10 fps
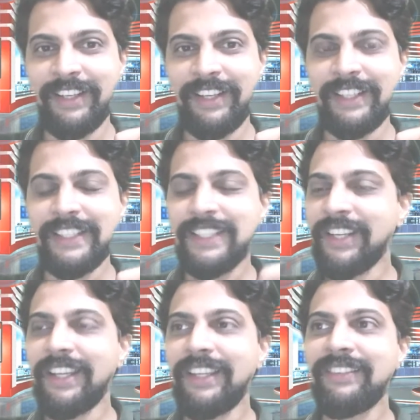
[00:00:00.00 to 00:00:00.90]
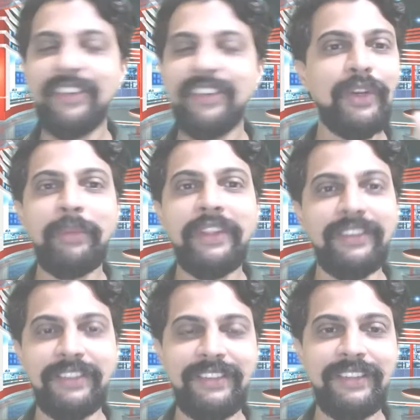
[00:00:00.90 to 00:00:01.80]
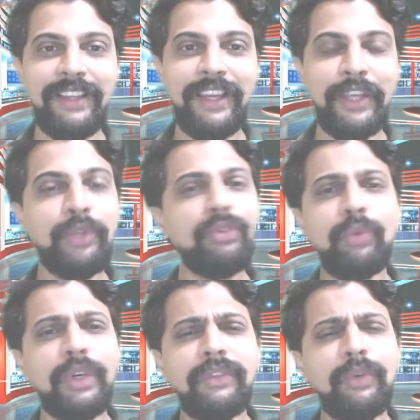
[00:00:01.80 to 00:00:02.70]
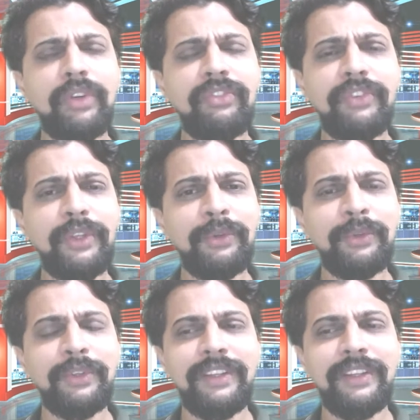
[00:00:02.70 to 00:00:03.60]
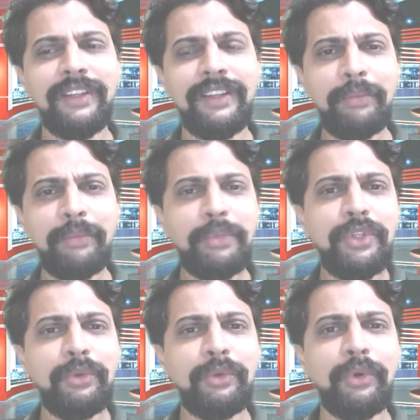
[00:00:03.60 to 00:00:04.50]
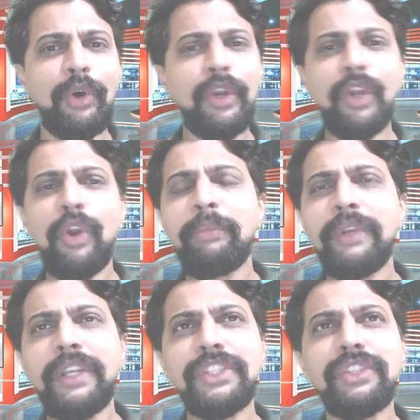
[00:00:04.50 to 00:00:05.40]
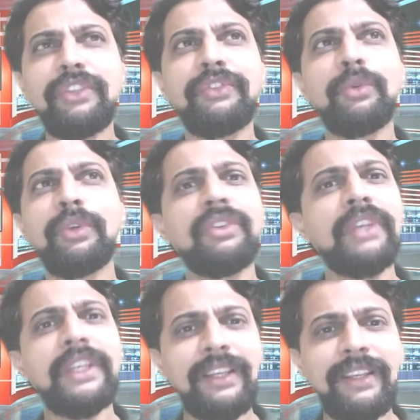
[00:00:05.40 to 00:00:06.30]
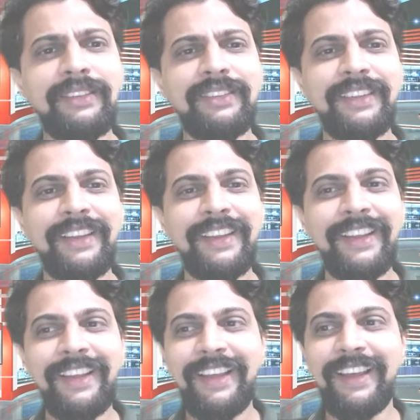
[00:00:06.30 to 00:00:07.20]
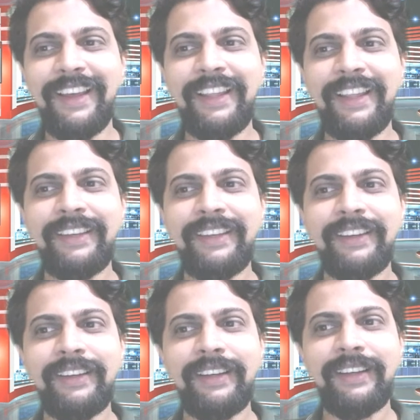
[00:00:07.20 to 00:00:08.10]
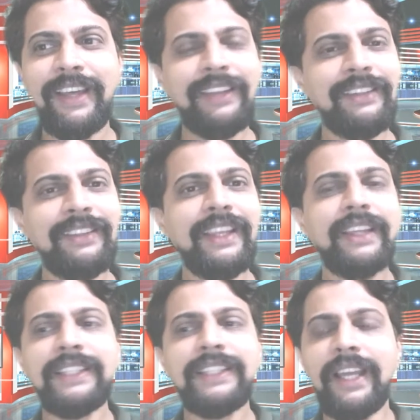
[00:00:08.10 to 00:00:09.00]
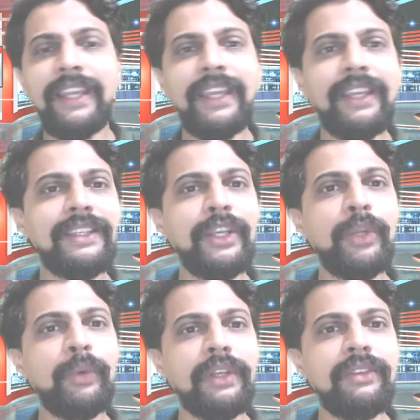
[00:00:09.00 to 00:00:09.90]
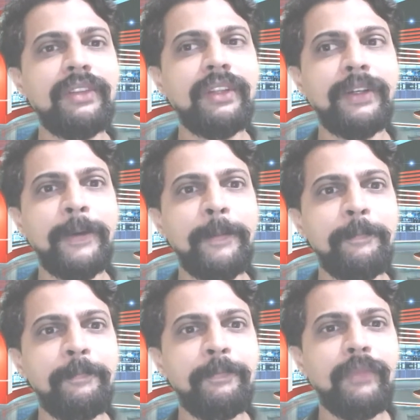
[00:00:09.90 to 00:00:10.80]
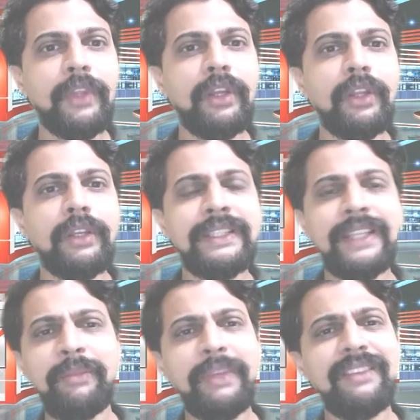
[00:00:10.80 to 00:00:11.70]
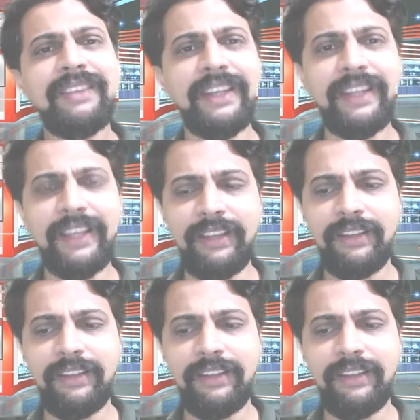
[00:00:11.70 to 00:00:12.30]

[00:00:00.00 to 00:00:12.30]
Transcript: Try several methods and use whatever works for you. It's up to you, or a combination of two or three techniques. And another thing I can tell you is 10 minutes a day